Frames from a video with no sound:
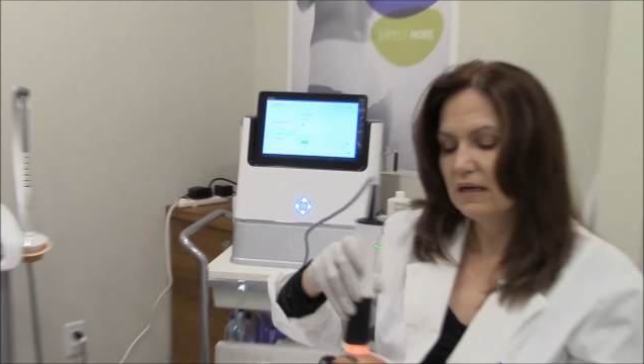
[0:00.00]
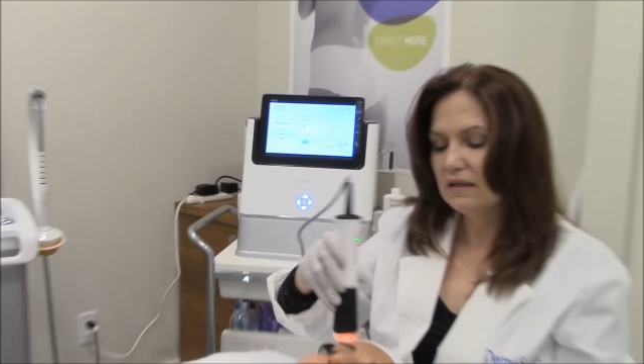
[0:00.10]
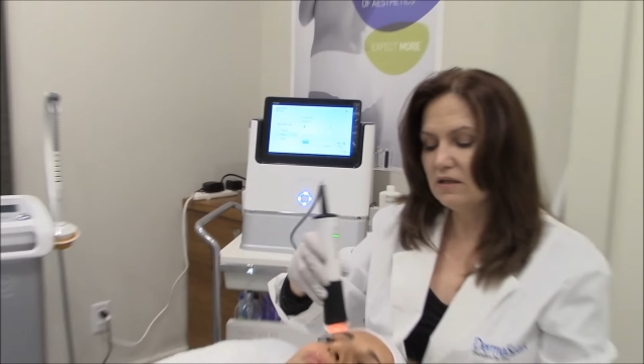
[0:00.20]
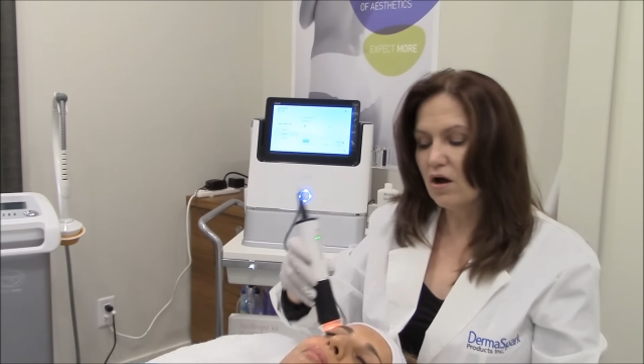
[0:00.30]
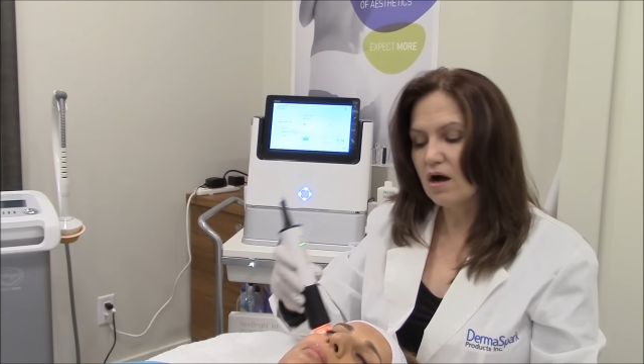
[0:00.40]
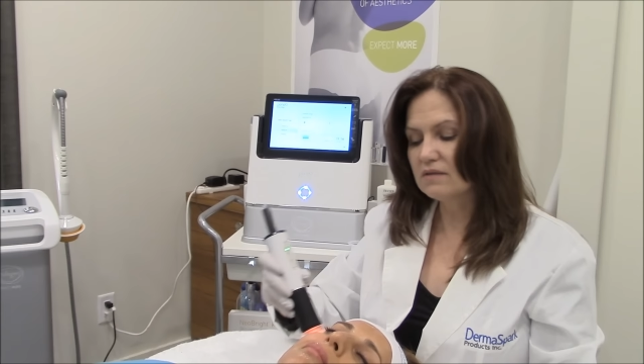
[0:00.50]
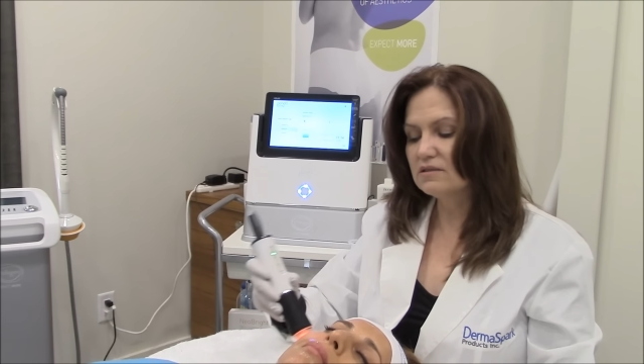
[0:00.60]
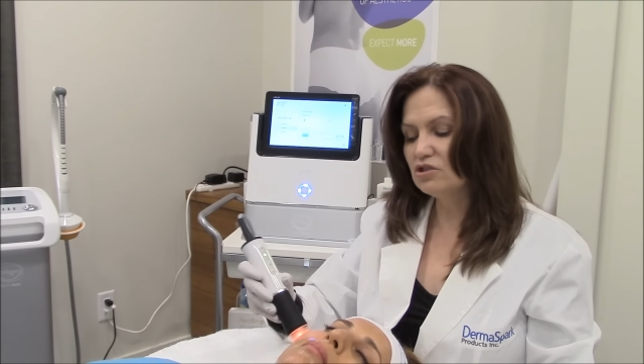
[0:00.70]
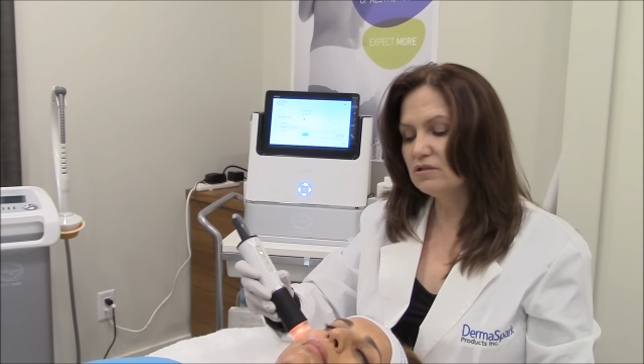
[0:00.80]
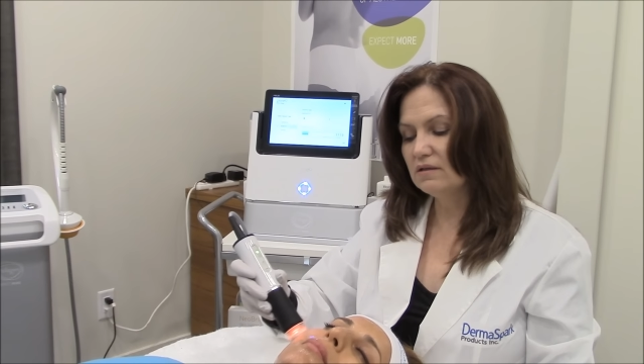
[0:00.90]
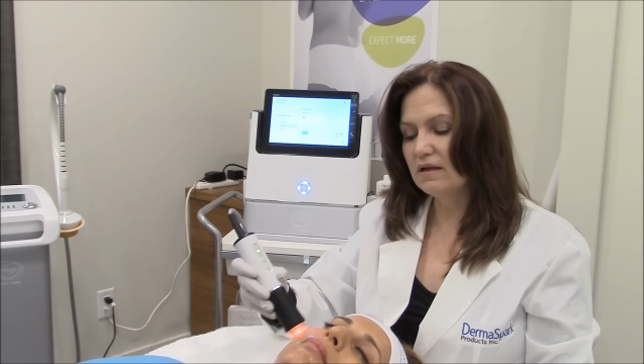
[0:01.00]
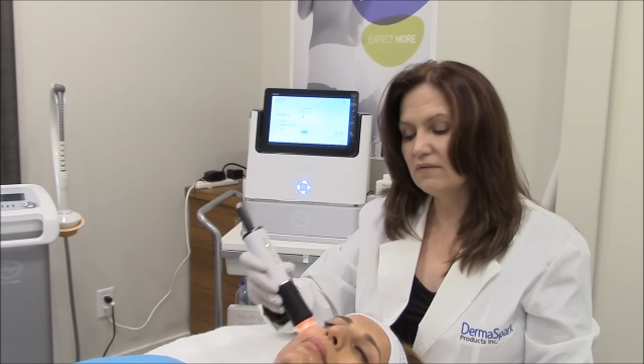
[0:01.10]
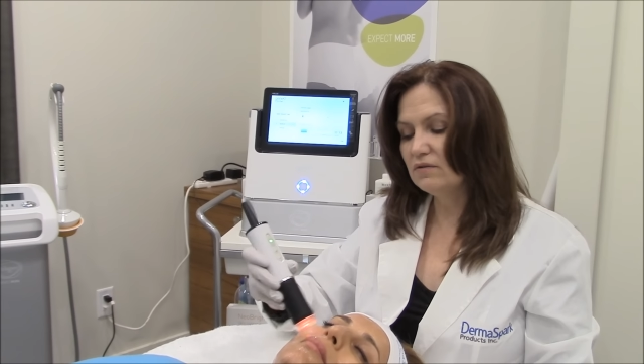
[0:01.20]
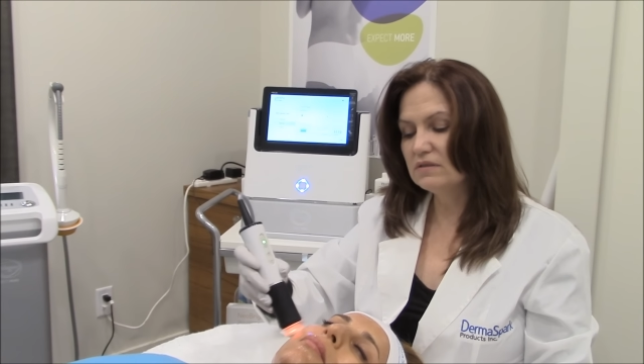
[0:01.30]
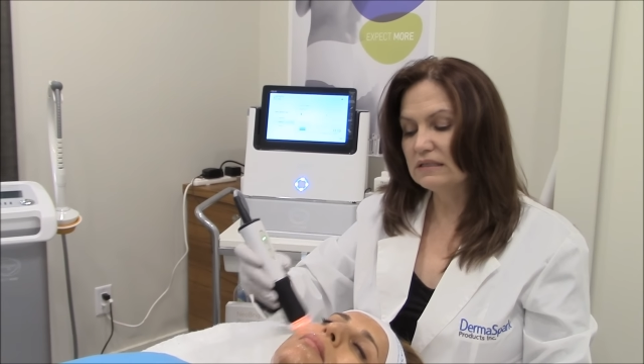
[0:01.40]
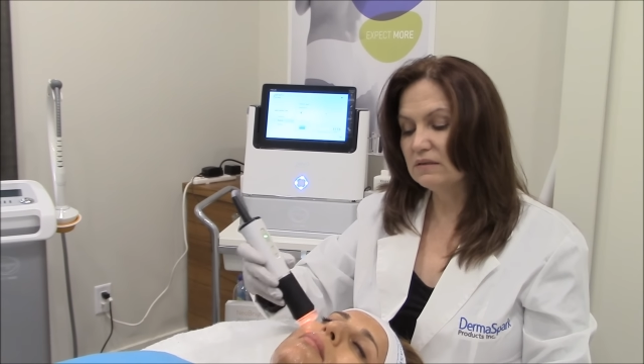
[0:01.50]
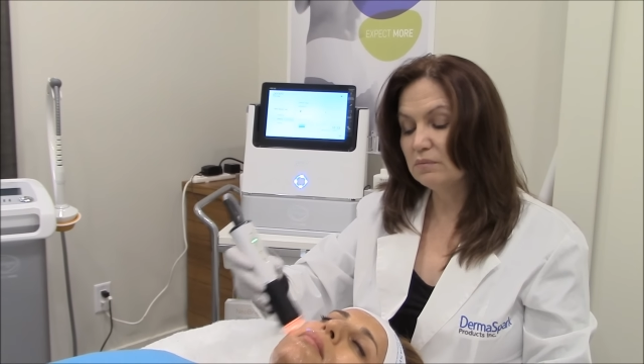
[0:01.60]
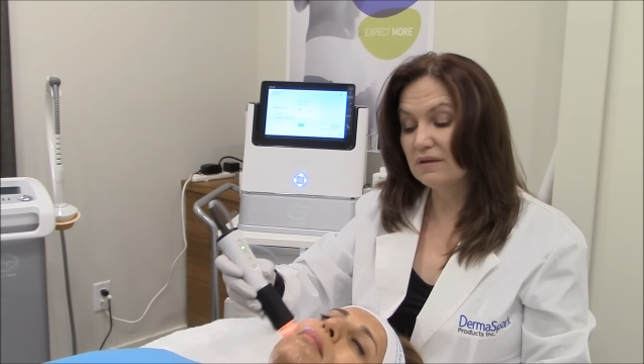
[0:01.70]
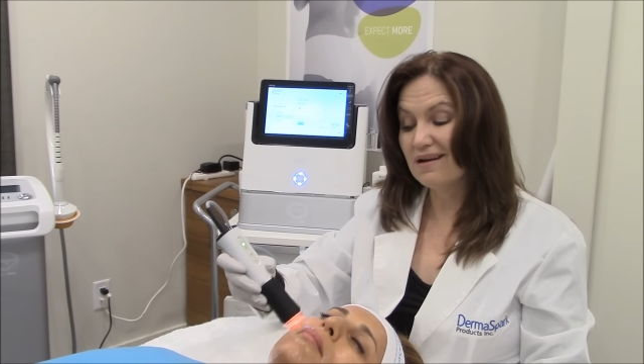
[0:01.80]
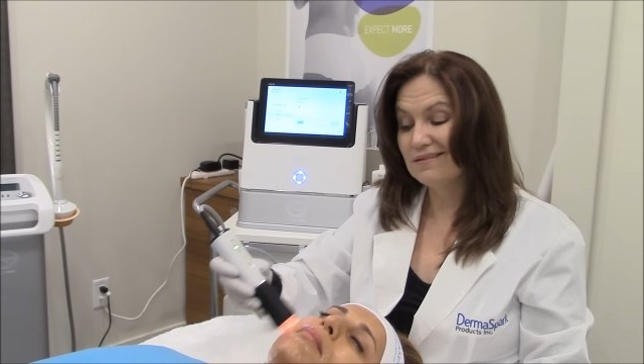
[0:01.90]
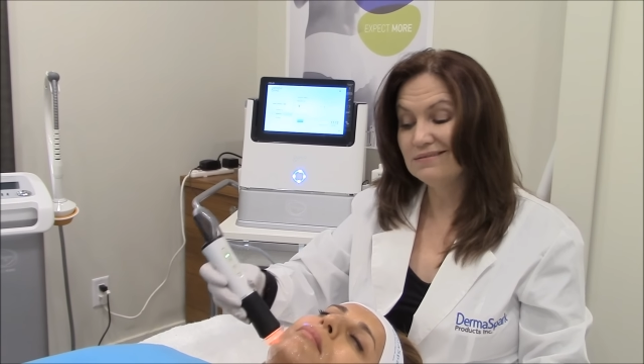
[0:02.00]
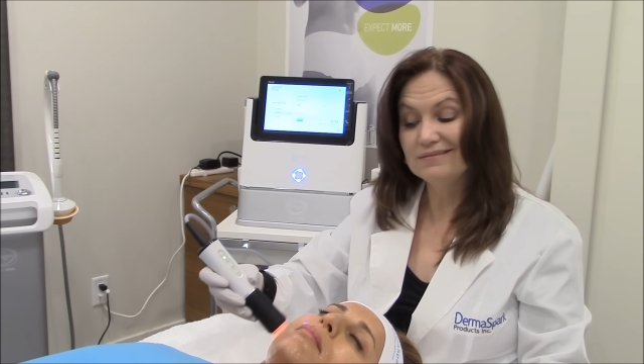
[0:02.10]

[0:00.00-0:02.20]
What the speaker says: the oxygen levels in the blood